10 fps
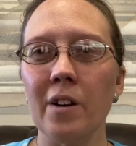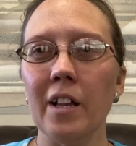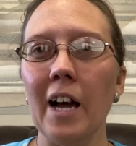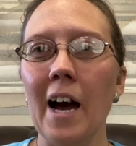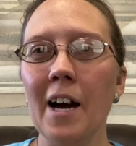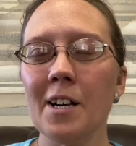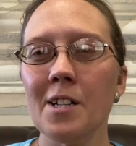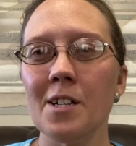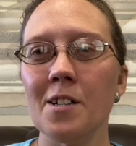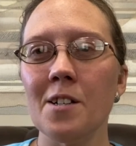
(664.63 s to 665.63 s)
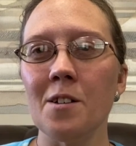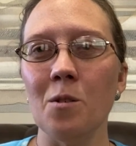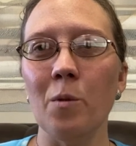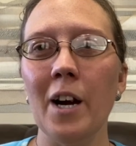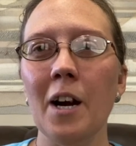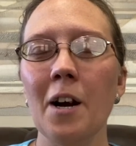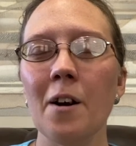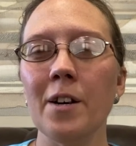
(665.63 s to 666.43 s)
relaxed, and aware,